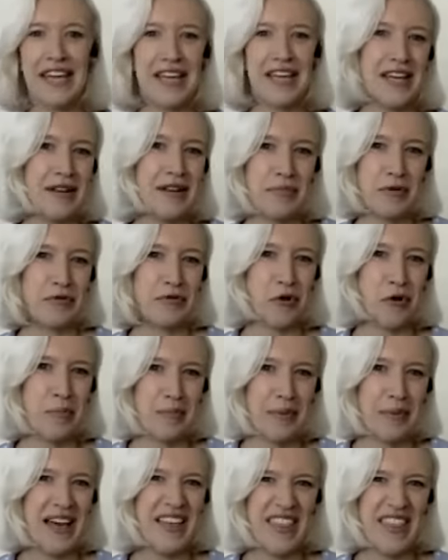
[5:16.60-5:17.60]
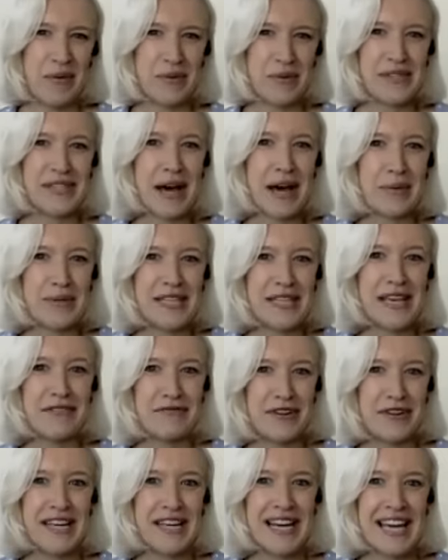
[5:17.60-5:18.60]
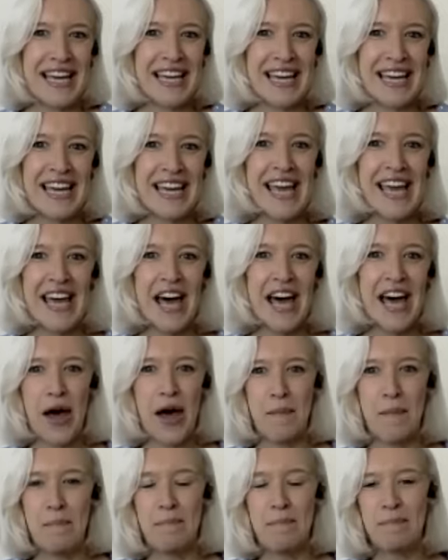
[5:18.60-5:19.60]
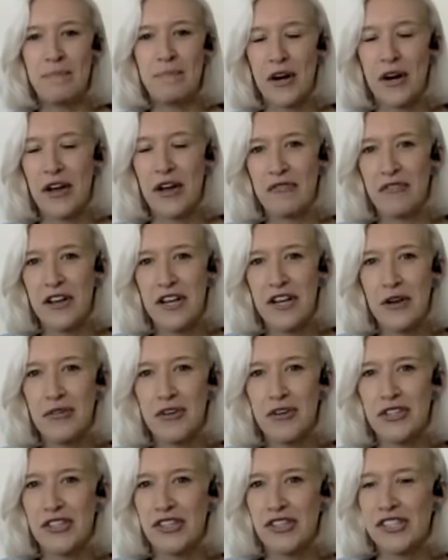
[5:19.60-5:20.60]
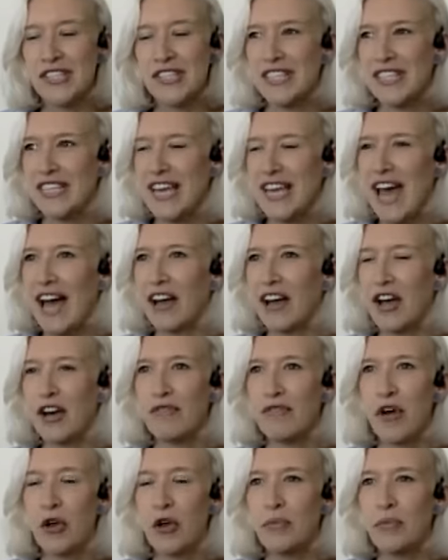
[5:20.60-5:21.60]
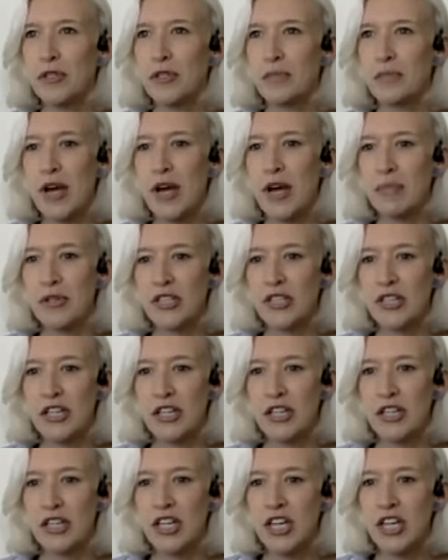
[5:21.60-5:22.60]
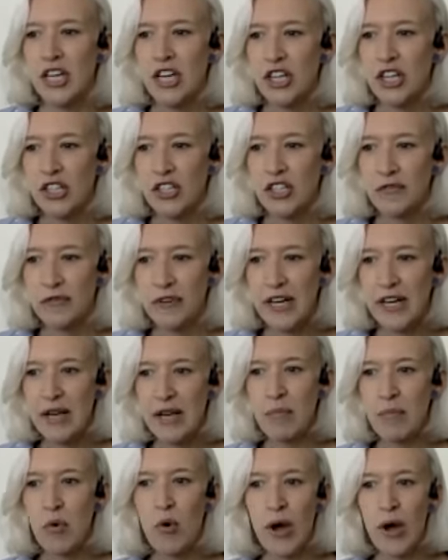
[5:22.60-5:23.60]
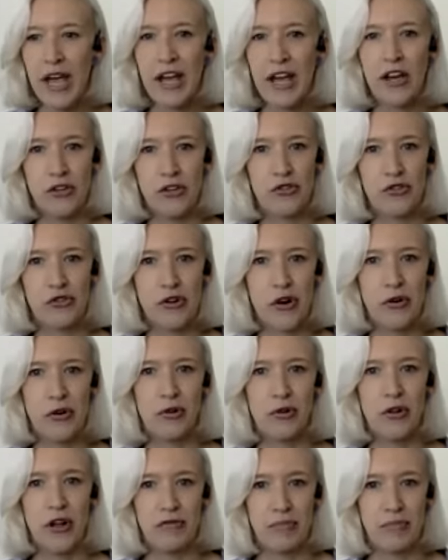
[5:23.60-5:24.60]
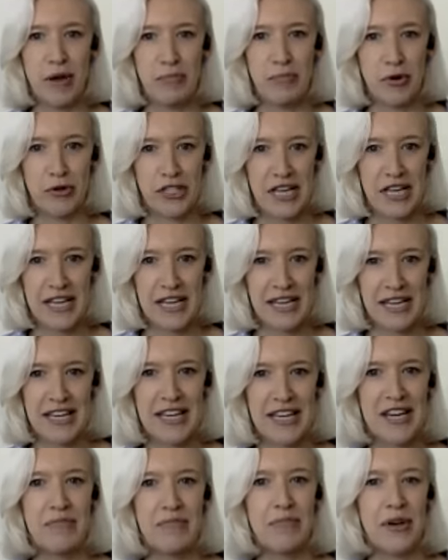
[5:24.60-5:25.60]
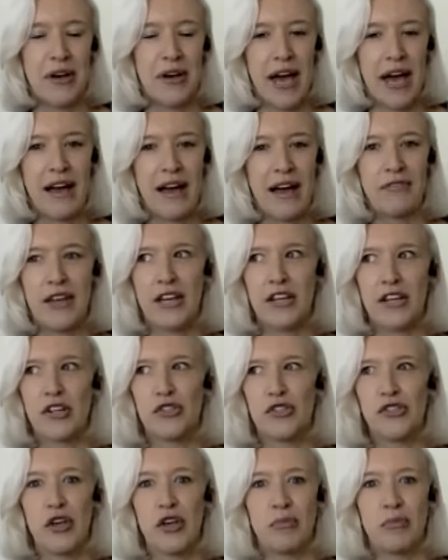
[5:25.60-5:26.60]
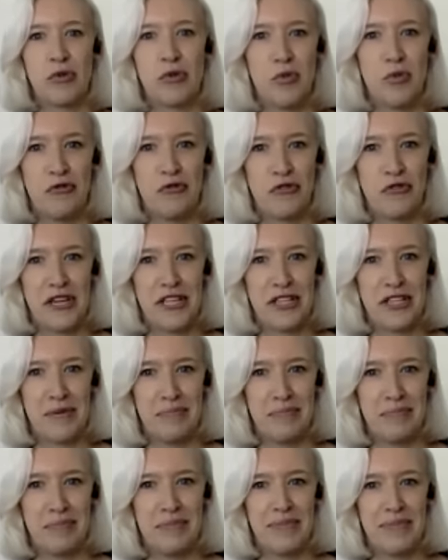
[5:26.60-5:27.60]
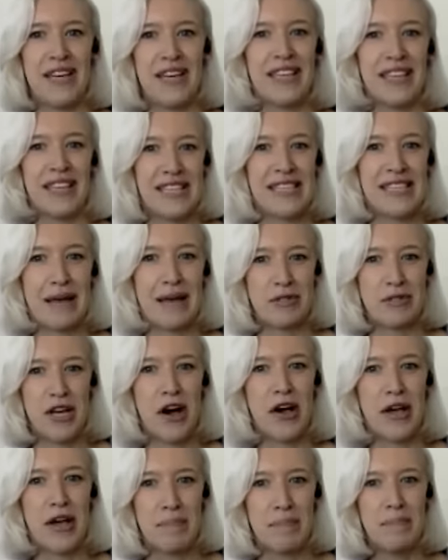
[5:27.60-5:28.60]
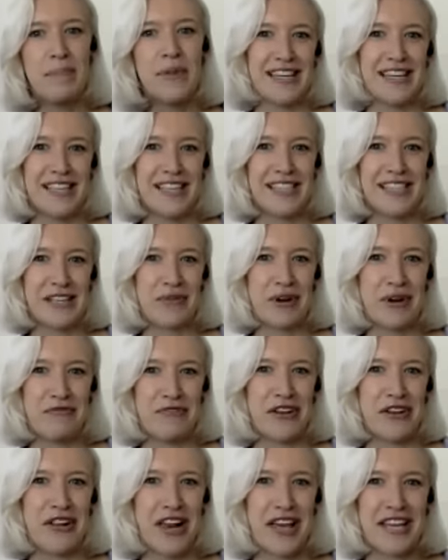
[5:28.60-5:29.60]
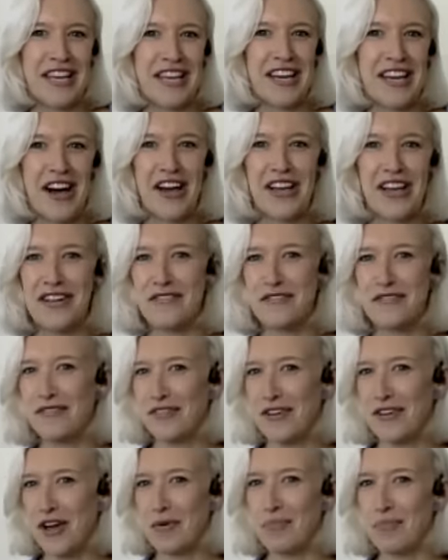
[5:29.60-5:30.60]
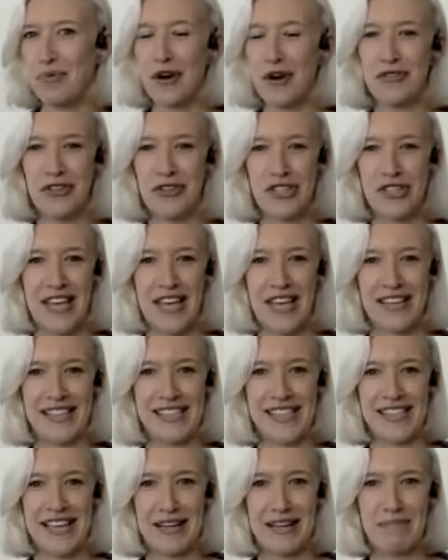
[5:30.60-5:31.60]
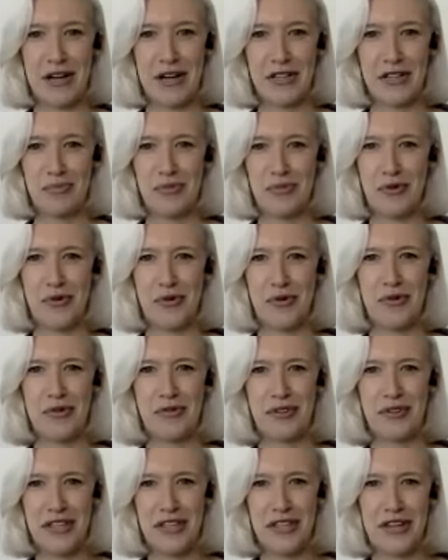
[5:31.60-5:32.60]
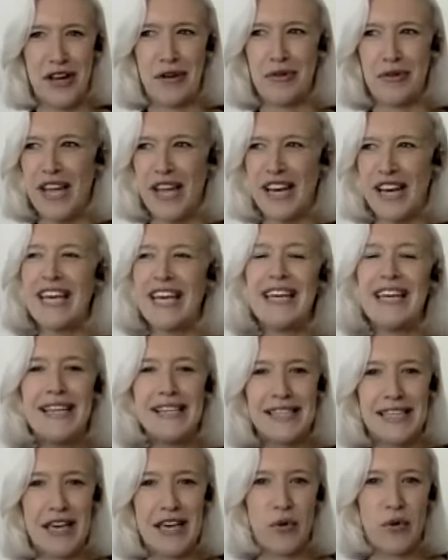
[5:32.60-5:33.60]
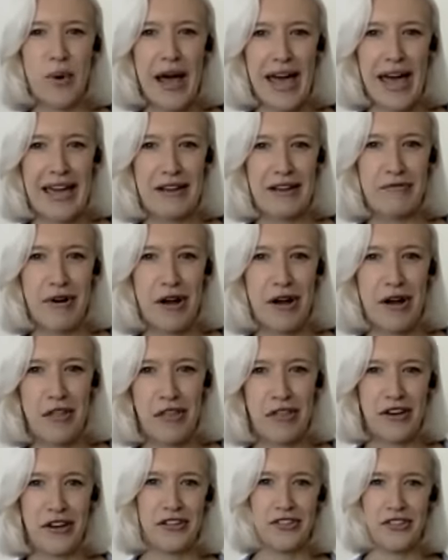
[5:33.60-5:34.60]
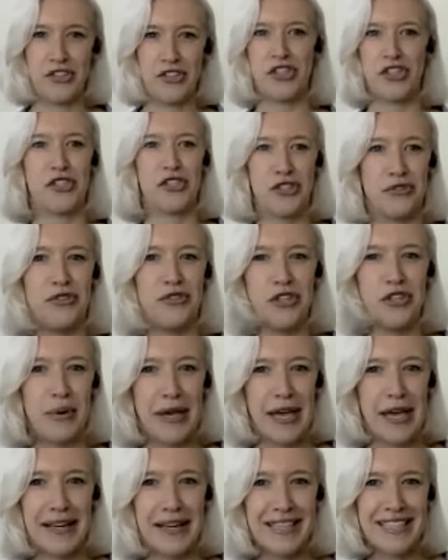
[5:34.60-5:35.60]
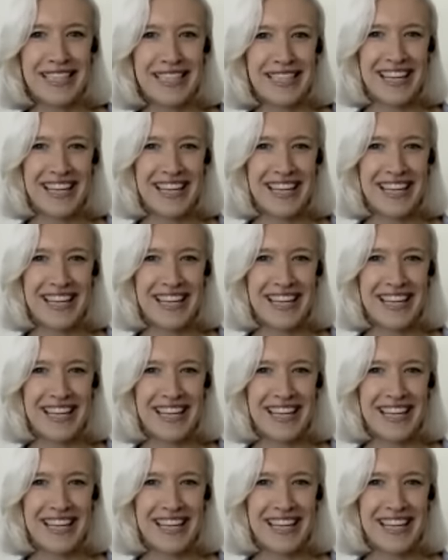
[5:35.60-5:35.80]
and perform. And that was it really. But I find yoga's just, kind of opened me up to just feeling more in control of my body, but having so much more freedom at the same time. So I feel I can kind of approach things in a much more, an easier way rather than just doing it,